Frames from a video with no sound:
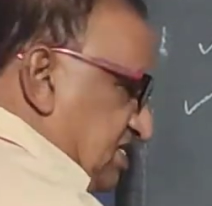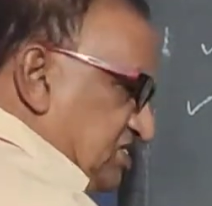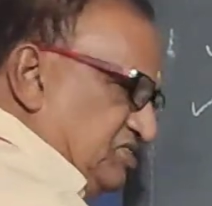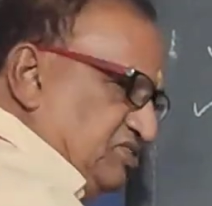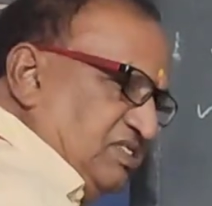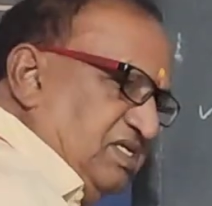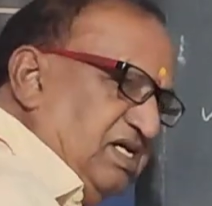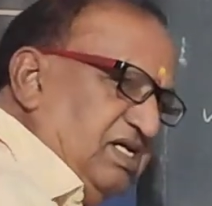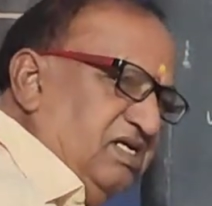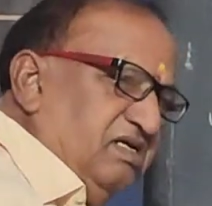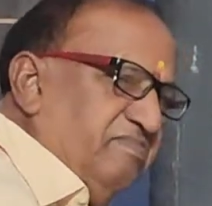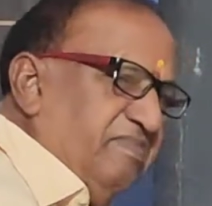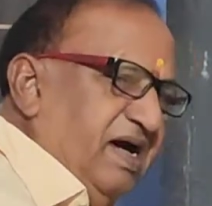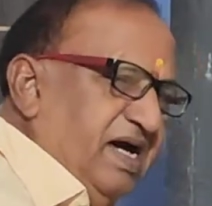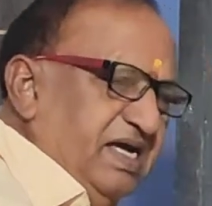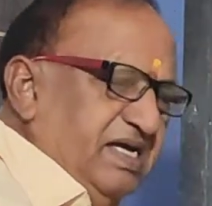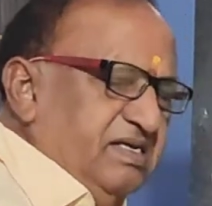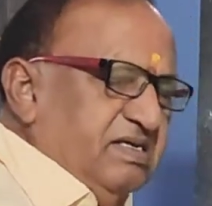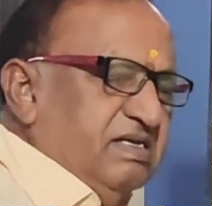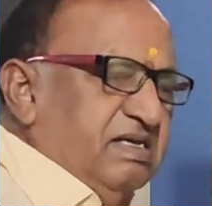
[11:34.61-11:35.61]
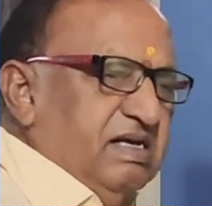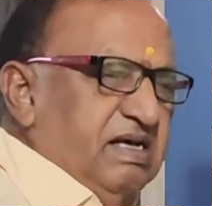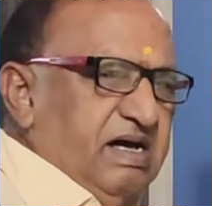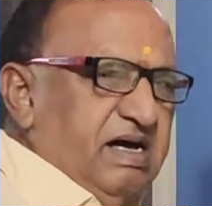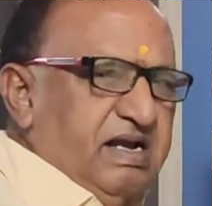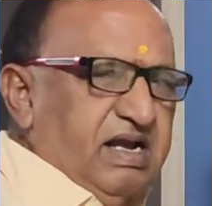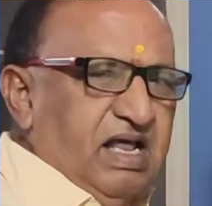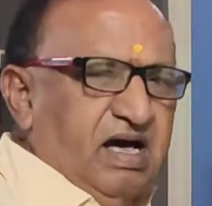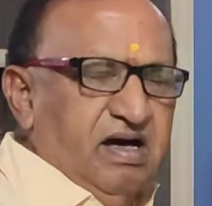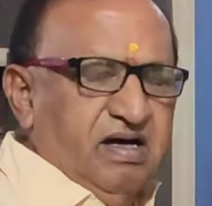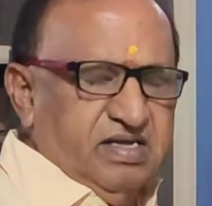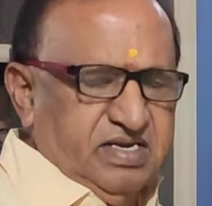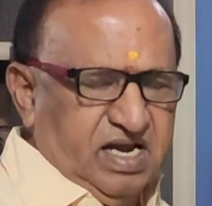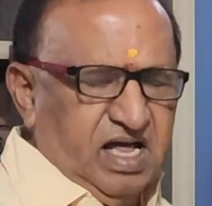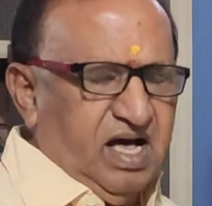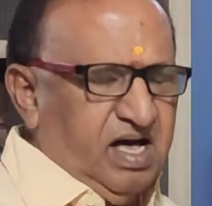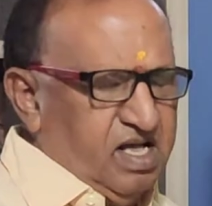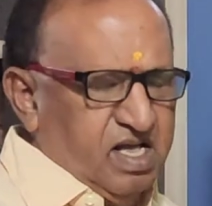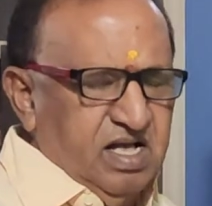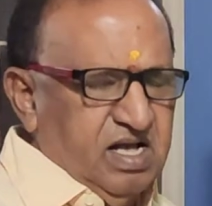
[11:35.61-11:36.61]
is killed by
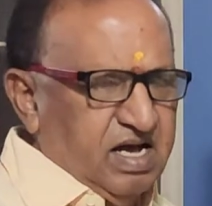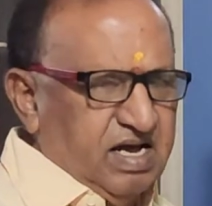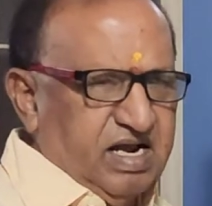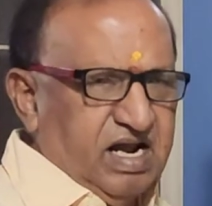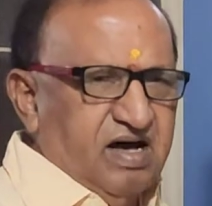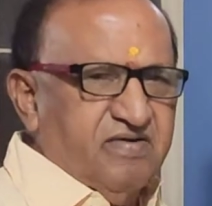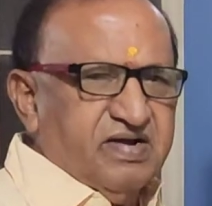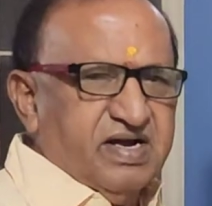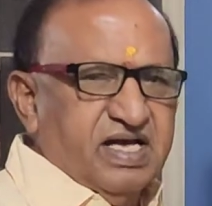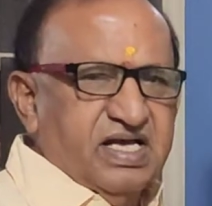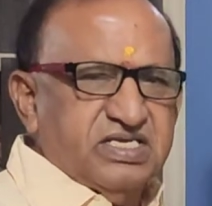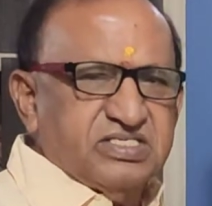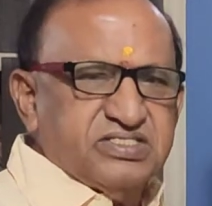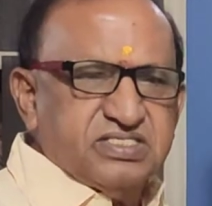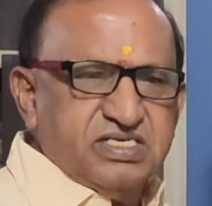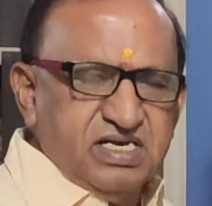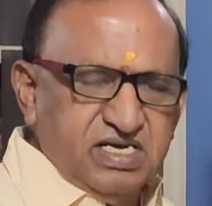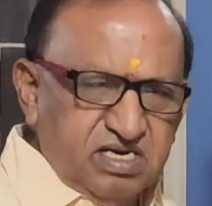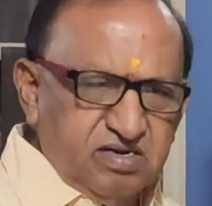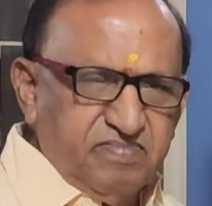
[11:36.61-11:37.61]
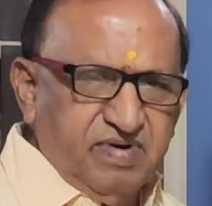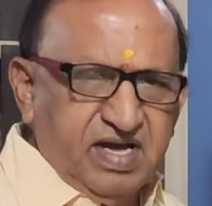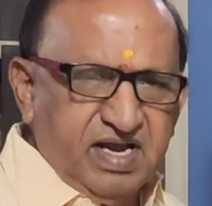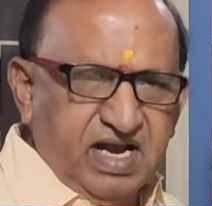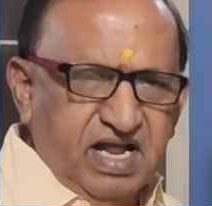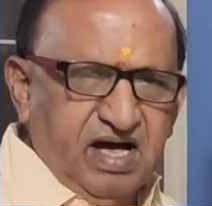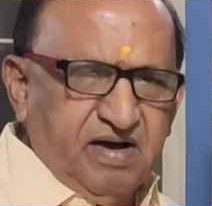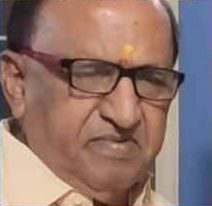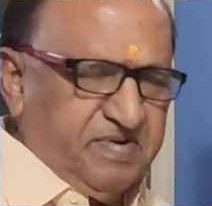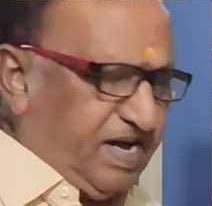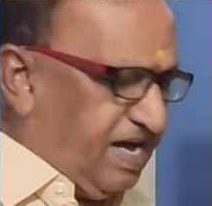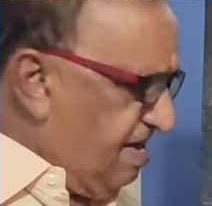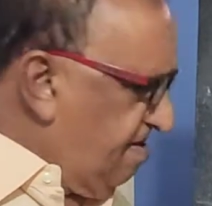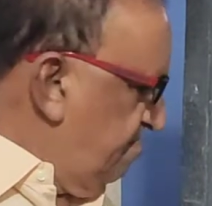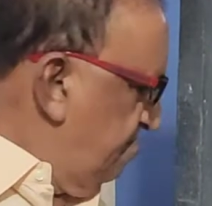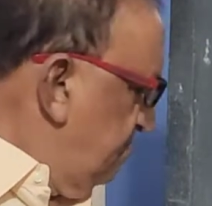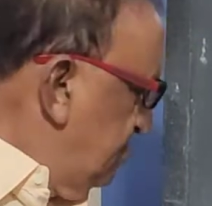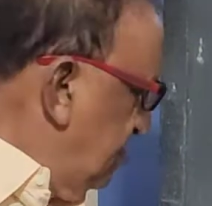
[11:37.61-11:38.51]
Ravana is killed by Rama.